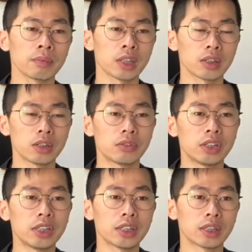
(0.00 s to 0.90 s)
So
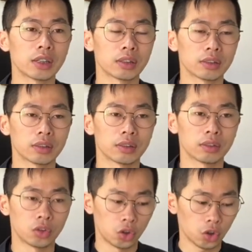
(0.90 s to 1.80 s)
these
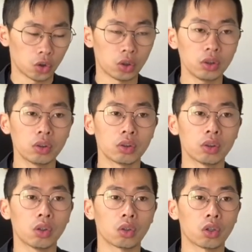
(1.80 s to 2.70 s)
raw
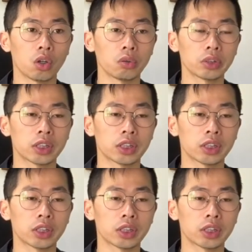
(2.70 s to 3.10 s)
or cold